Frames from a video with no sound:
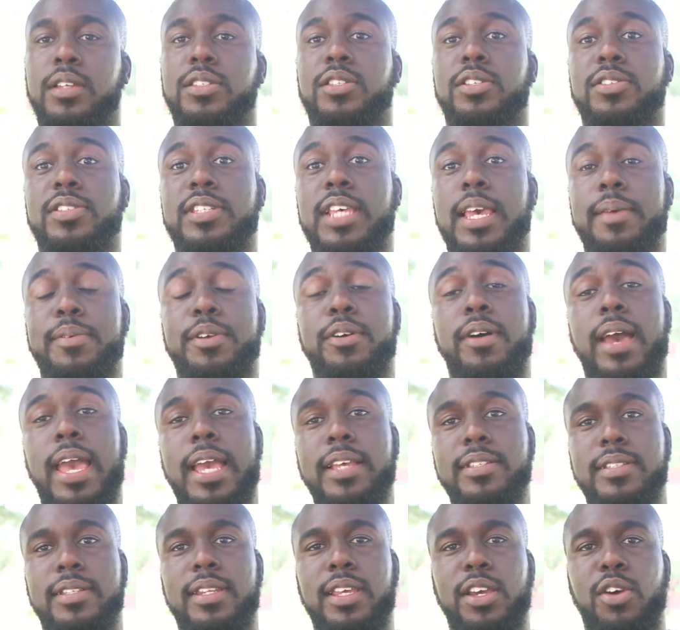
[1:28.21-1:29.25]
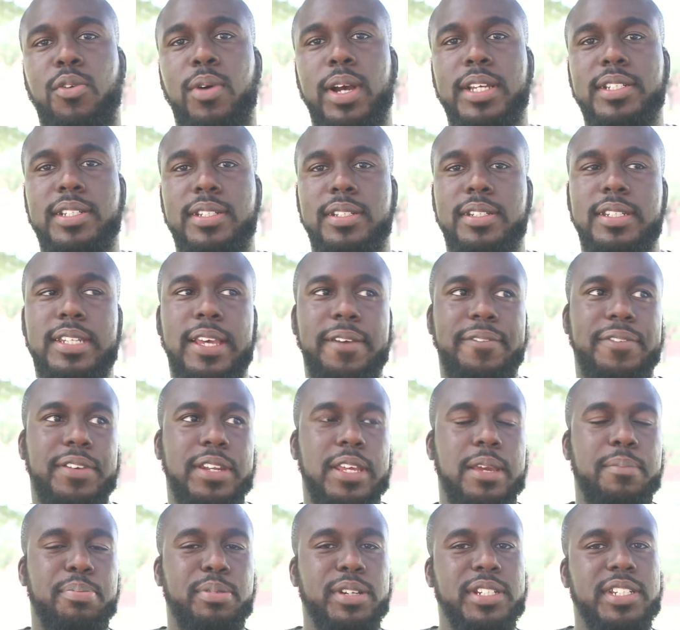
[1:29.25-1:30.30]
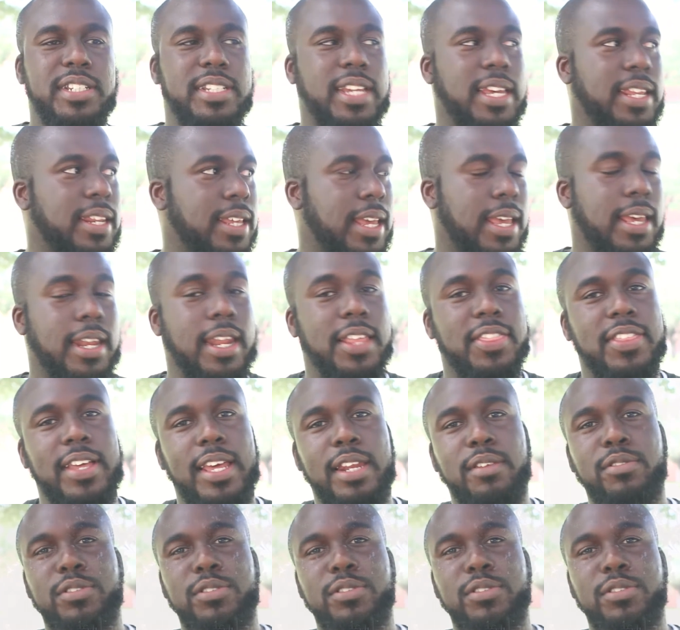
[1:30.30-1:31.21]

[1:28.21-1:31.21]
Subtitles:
So Samuel, excellent question, definitely appreciate it. And I thought it